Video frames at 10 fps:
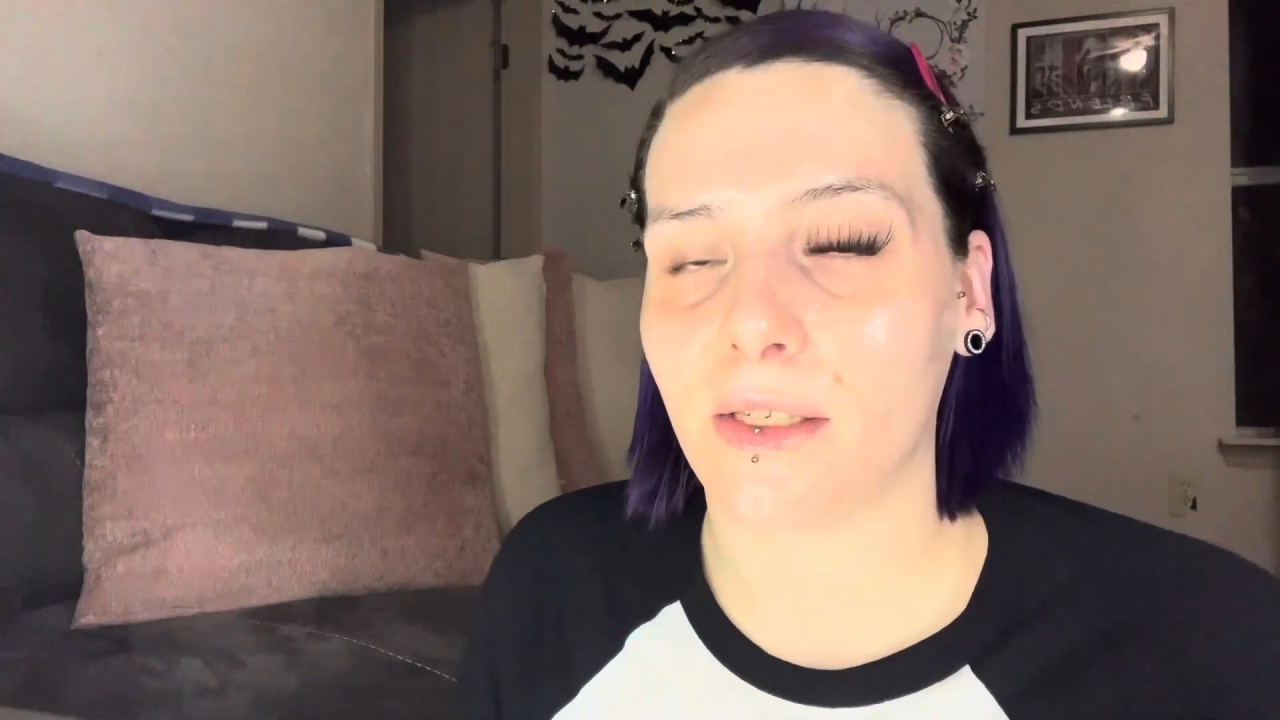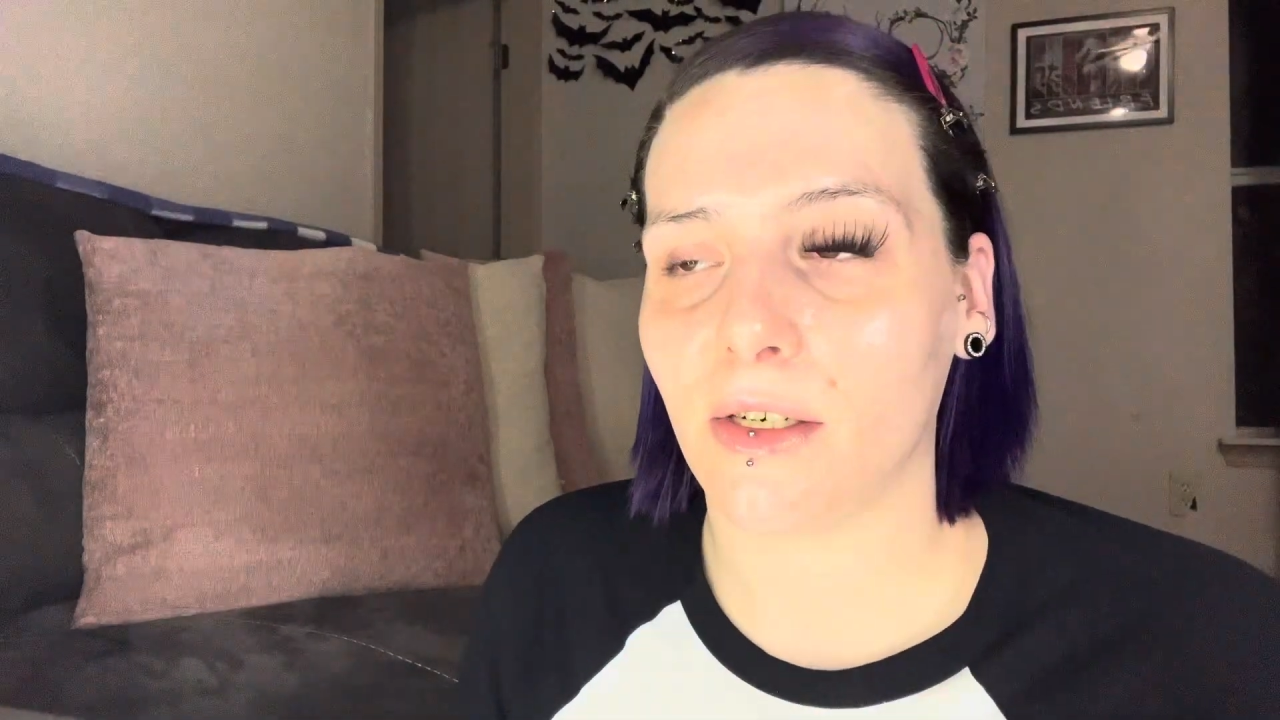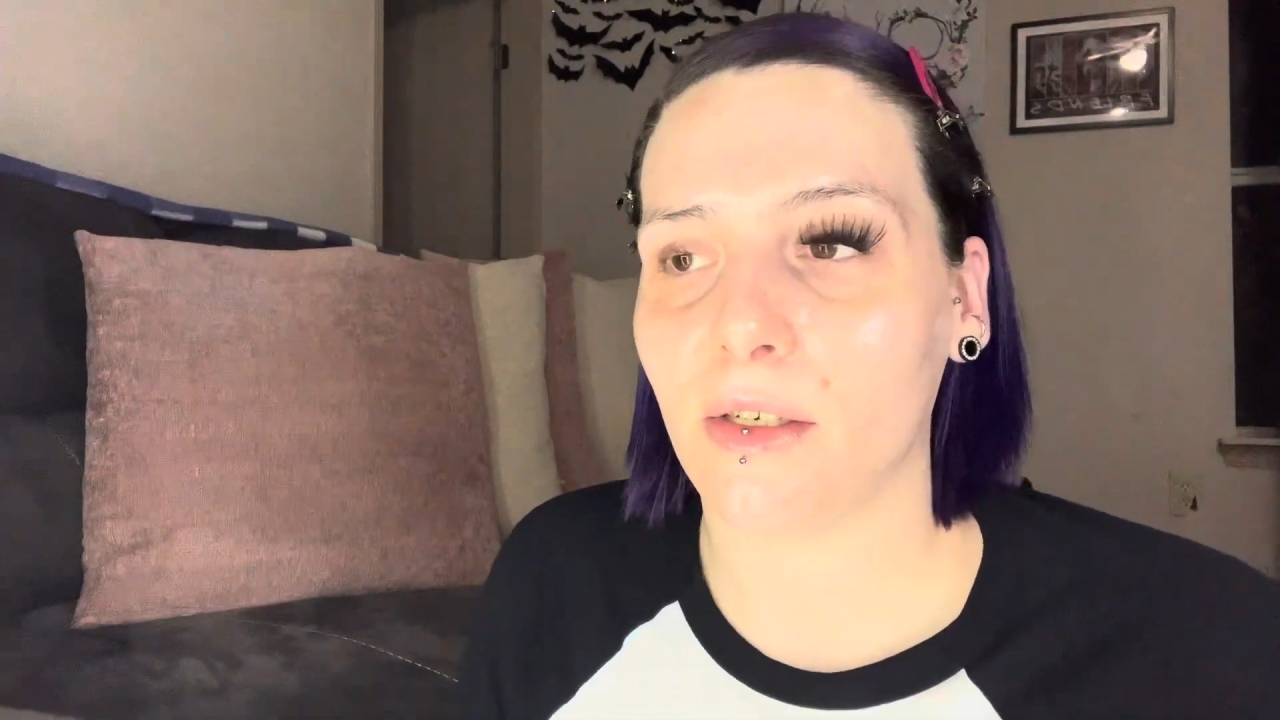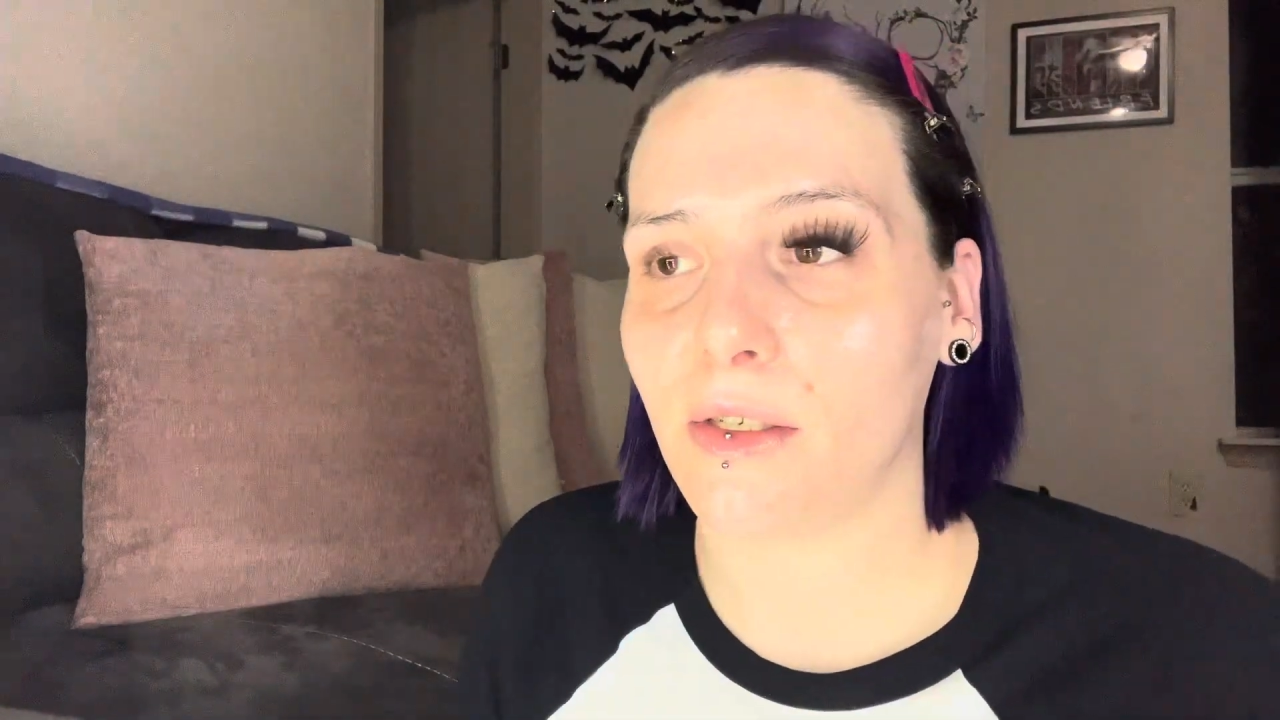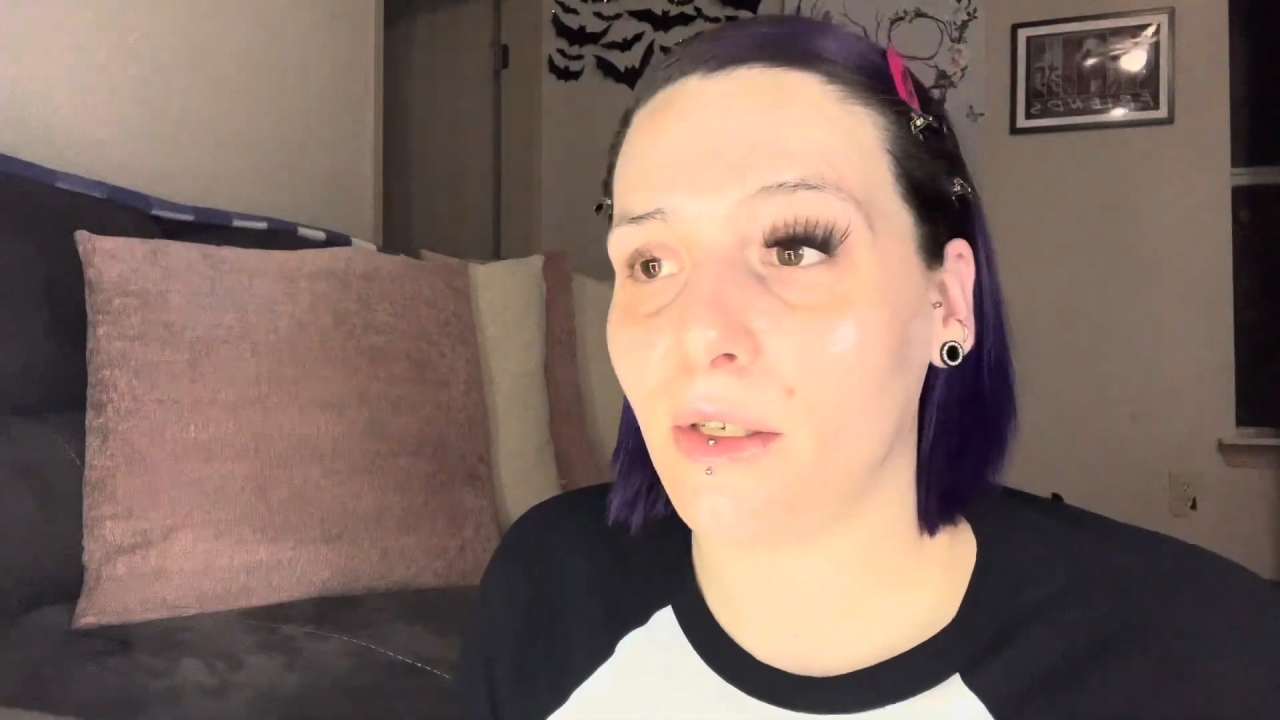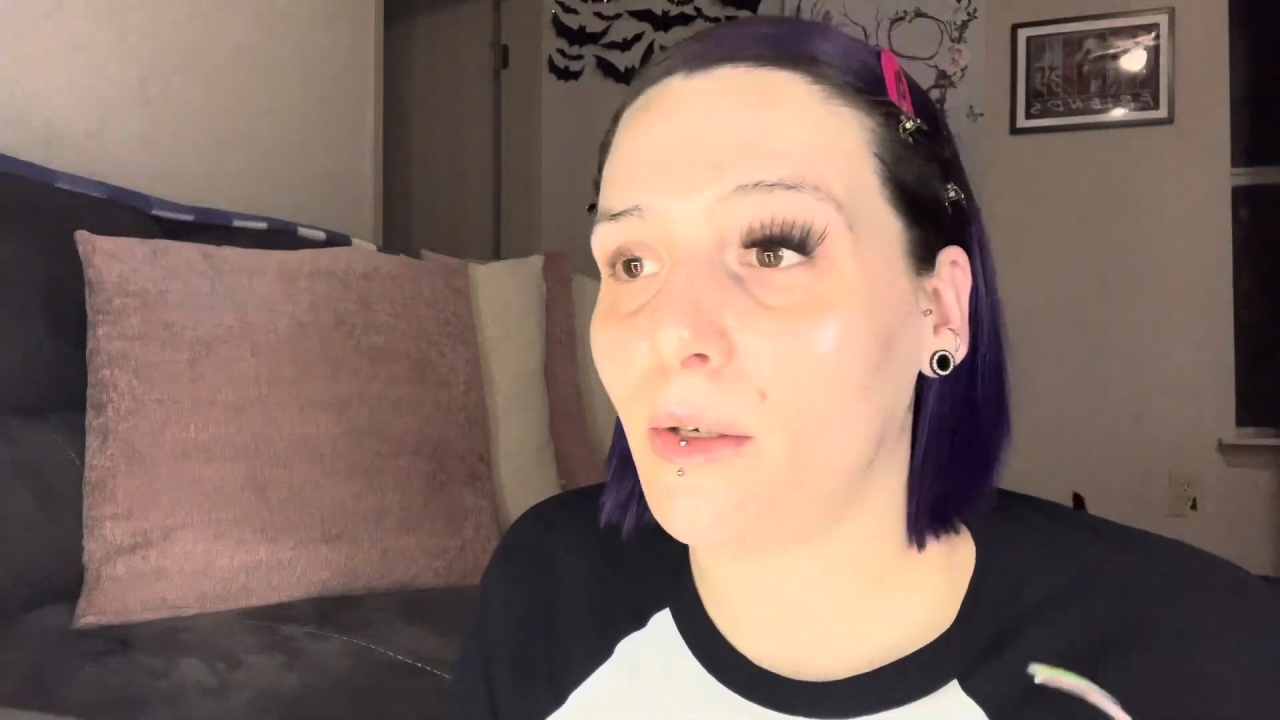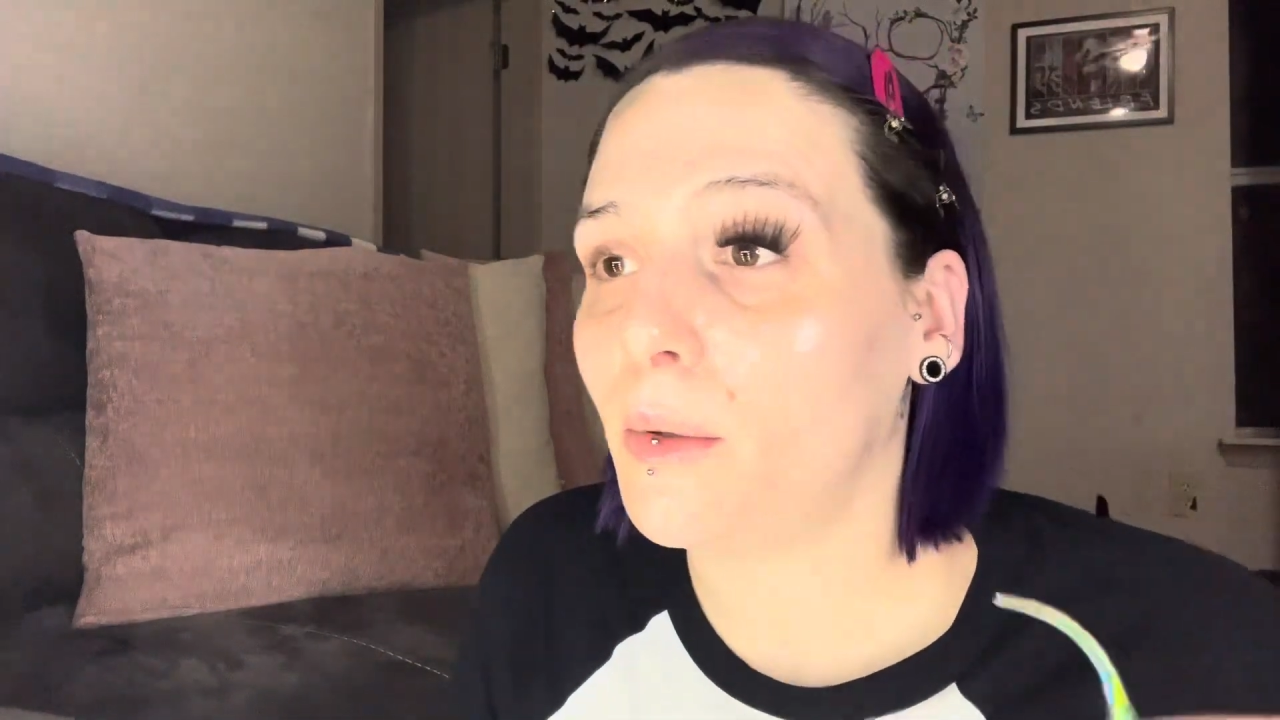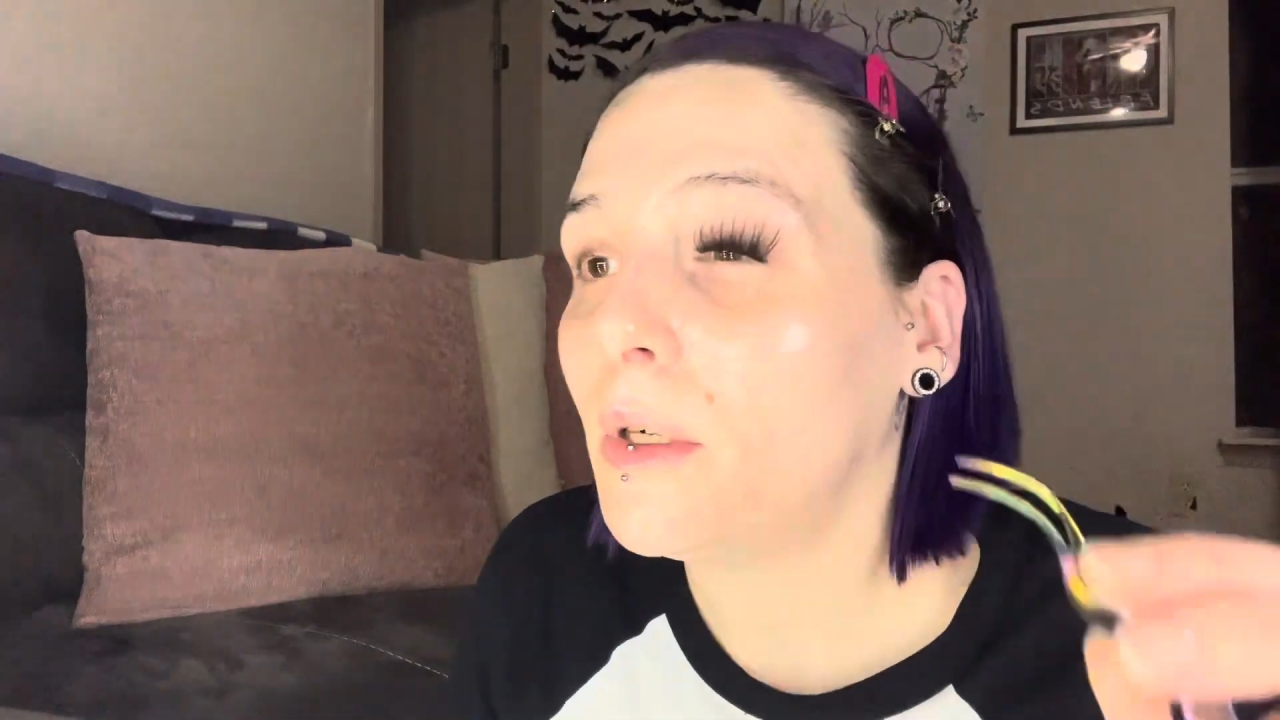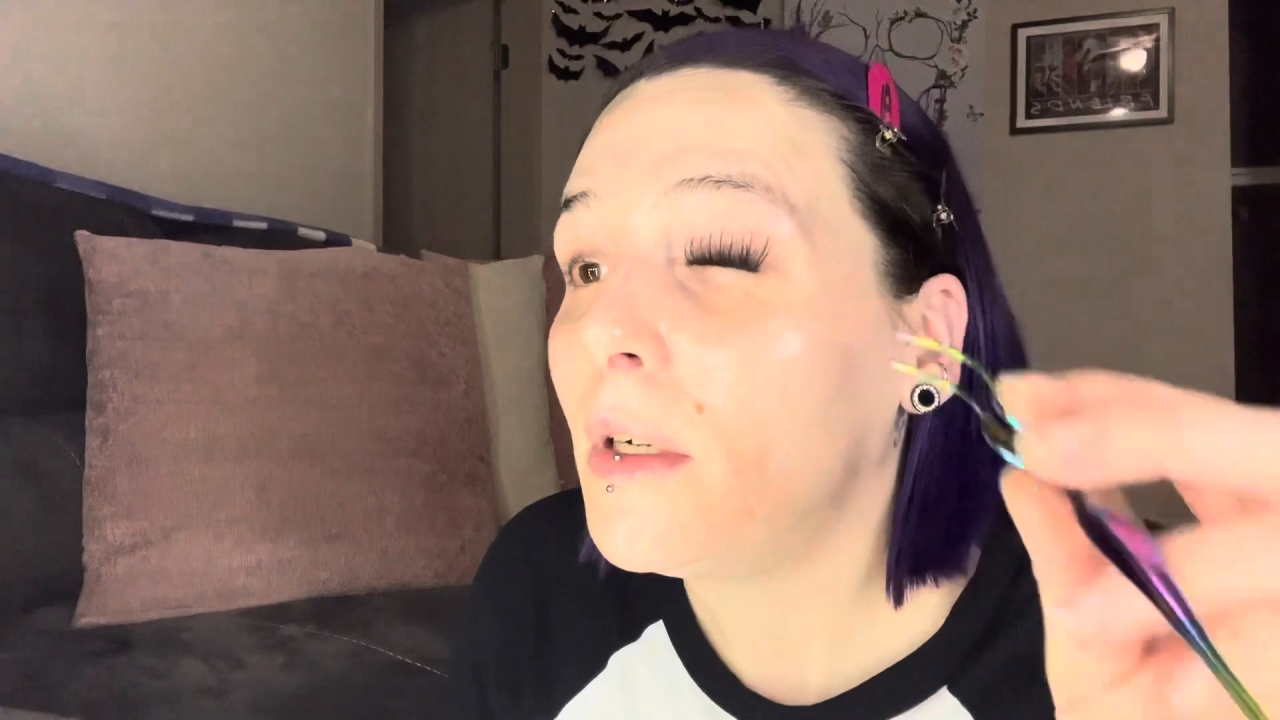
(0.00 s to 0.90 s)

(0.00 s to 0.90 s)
year or two.